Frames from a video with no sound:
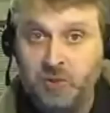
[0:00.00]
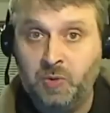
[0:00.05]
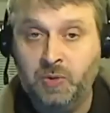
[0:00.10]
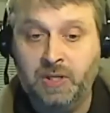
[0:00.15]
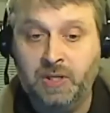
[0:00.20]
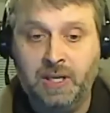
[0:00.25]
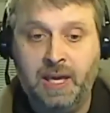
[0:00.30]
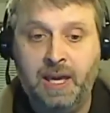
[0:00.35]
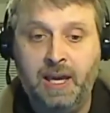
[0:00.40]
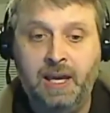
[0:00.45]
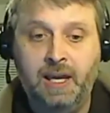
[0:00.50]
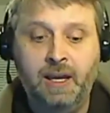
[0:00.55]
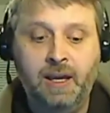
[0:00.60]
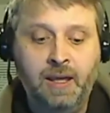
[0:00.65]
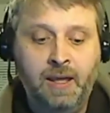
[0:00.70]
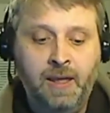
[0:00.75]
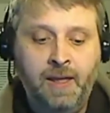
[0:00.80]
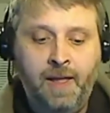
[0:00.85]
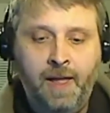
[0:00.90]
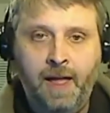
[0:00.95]
doing a
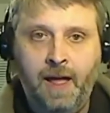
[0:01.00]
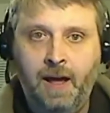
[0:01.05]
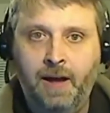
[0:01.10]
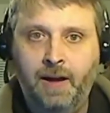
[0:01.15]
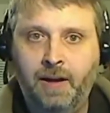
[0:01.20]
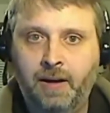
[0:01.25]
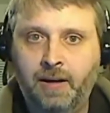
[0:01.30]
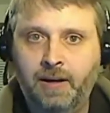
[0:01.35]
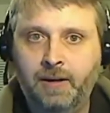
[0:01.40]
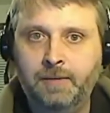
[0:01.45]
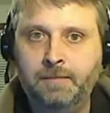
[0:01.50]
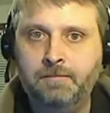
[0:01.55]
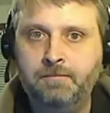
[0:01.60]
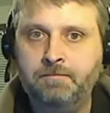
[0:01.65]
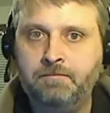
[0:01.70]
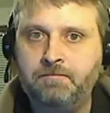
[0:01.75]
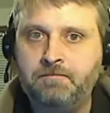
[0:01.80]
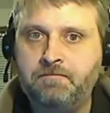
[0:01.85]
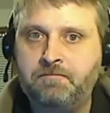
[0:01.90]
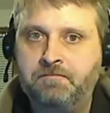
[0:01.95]
um,
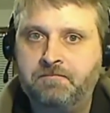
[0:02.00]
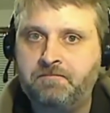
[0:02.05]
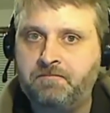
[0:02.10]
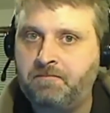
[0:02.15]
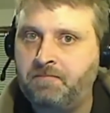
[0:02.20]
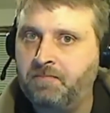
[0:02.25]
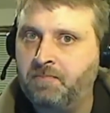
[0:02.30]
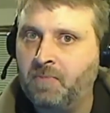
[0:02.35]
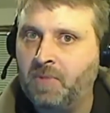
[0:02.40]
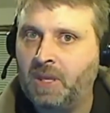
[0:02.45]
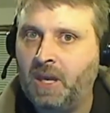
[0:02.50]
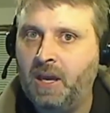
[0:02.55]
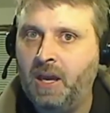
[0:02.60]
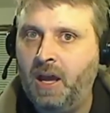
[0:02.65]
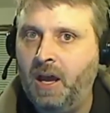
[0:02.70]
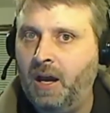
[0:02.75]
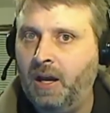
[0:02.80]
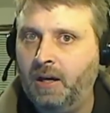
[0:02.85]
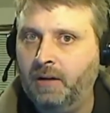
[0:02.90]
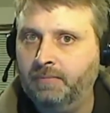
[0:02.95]

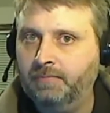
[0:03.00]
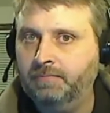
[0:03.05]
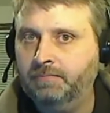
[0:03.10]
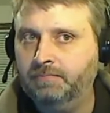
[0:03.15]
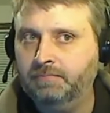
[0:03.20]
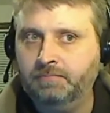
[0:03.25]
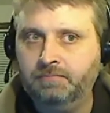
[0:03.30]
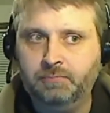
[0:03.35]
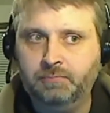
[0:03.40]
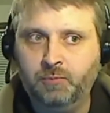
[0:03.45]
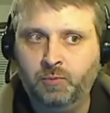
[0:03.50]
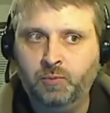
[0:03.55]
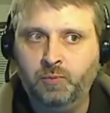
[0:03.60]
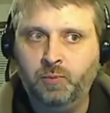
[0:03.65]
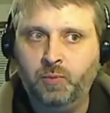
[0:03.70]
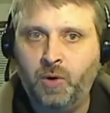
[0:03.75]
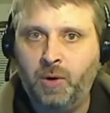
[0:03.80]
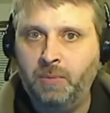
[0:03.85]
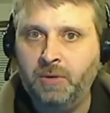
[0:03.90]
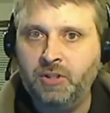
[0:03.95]
uh,
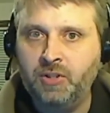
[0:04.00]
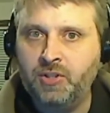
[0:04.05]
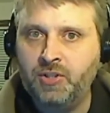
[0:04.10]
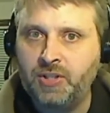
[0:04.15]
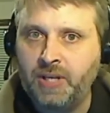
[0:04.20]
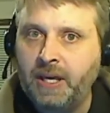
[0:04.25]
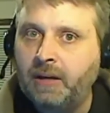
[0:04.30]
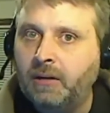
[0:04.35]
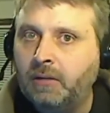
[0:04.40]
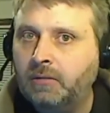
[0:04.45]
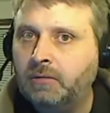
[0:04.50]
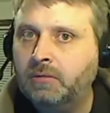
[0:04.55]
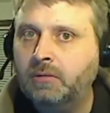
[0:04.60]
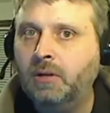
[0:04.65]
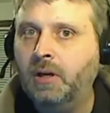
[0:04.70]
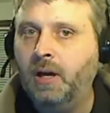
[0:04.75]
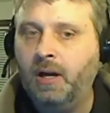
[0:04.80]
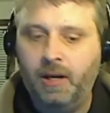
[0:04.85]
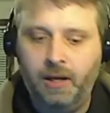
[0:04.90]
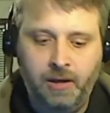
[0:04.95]
rummage sale
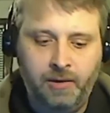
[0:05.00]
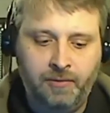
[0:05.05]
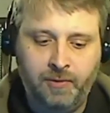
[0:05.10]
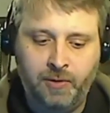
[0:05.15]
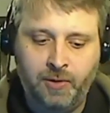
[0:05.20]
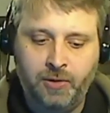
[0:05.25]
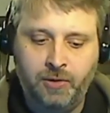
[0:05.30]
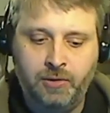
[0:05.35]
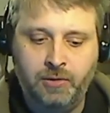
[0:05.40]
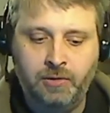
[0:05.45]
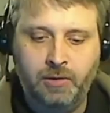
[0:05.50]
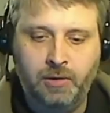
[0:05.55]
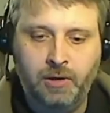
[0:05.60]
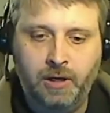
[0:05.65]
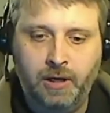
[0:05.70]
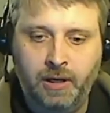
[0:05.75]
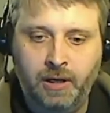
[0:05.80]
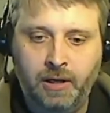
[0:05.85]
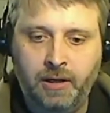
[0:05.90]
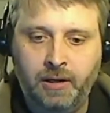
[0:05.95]
uh, for
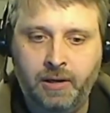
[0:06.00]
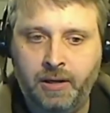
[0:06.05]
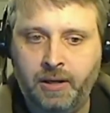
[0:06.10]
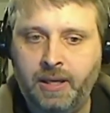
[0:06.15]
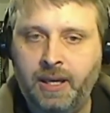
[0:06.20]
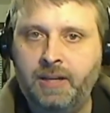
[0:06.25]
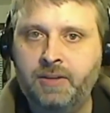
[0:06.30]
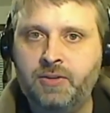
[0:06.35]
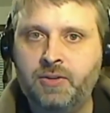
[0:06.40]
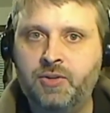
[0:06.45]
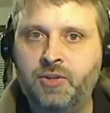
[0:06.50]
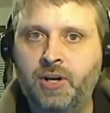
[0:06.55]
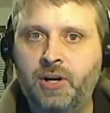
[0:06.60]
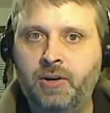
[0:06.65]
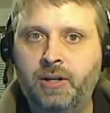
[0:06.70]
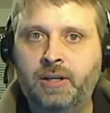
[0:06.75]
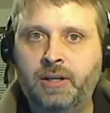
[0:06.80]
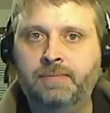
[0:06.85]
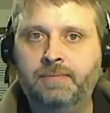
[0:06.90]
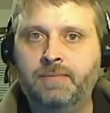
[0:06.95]
uh, a cancer
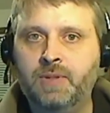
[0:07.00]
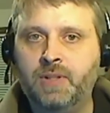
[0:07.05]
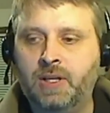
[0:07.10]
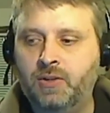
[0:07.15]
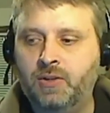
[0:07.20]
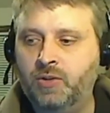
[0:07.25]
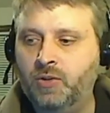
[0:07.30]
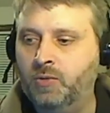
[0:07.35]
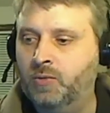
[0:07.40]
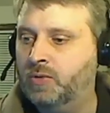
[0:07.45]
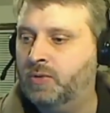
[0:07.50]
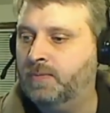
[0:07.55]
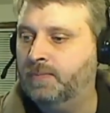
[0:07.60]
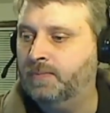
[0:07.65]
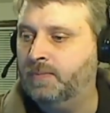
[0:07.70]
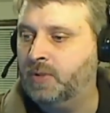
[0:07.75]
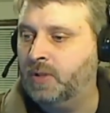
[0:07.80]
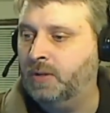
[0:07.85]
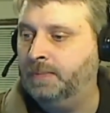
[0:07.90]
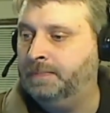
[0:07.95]
charity, St. Jude's.
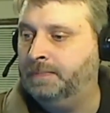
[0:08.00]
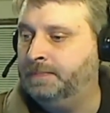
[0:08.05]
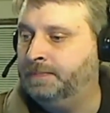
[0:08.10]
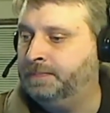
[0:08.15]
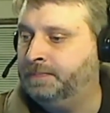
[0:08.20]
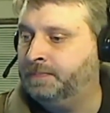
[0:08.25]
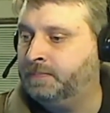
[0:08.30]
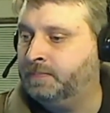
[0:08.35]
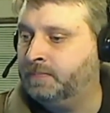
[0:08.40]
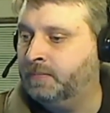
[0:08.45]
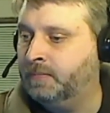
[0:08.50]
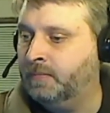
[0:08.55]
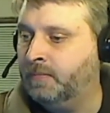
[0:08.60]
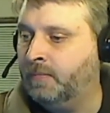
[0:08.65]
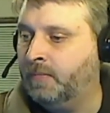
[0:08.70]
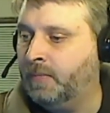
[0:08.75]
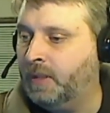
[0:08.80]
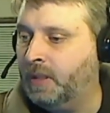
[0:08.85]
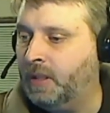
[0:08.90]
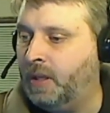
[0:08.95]
So.
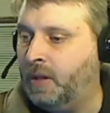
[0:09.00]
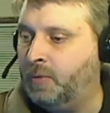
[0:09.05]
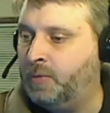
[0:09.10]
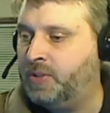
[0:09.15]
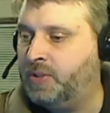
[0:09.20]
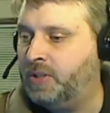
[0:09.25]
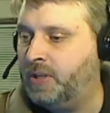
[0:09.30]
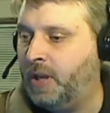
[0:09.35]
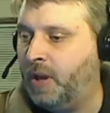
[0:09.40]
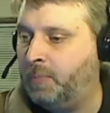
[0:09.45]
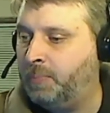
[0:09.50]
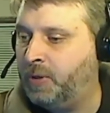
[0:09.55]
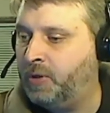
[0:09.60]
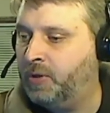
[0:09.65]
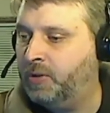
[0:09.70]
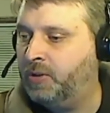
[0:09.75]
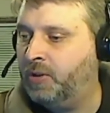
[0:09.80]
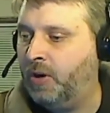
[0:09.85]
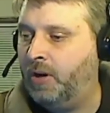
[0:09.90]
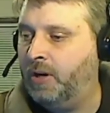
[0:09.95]
It was to help a
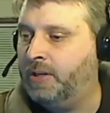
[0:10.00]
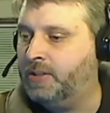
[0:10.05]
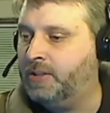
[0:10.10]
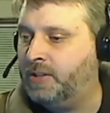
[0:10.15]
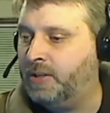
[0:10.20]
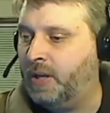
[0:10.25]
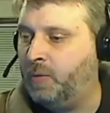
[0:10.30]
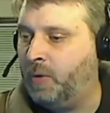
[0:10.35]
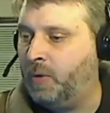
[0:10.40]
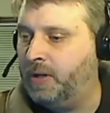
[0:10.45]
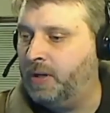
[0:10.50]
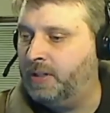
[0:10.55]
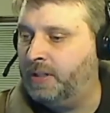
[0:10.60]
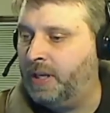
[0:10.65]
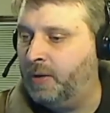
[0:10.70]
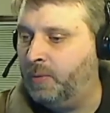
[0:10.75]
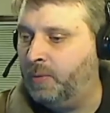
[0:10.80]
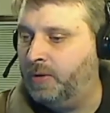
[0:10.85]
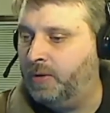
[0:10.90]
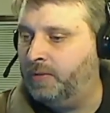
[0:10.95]
good cause, and I wanted to
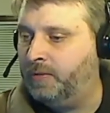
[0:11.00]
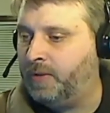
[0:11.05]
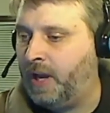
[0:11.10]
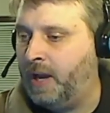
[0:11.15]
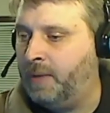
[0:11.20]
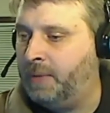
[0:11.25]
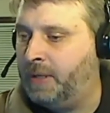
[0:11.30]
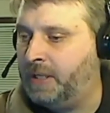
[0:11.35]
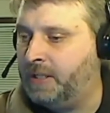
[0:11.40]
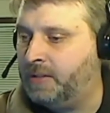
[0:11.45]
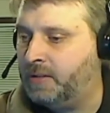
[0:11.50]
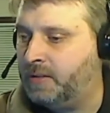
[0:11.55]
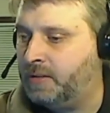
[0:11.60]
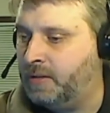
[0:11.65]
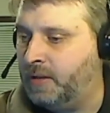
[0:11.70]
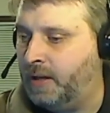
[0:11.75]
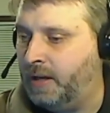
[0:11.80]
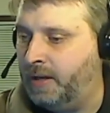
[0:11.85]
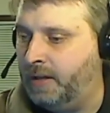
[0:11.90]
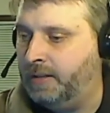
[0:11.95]
get rid of
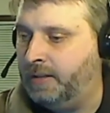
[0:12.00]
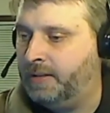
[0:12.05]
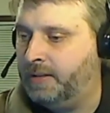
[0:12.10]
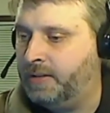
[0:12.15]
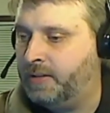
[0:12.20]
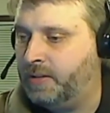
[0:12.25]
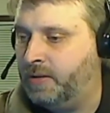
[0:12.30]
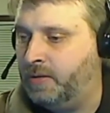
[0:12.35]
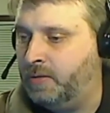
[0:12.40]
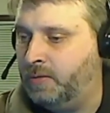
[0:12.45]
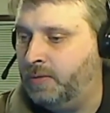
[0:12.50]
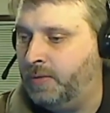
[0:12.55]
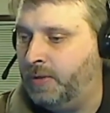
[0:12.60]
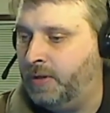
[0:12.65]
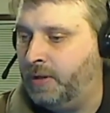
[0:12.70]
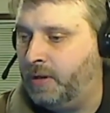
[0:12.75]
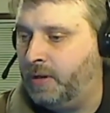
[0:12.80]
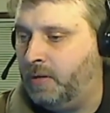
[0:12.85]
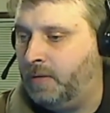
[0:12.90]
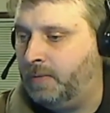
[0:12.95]
comics, so
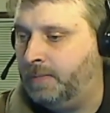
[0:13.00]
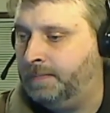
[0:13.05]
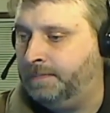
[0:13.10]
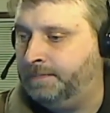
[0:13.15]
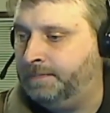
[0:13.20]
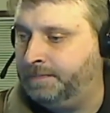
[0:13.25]
there you go.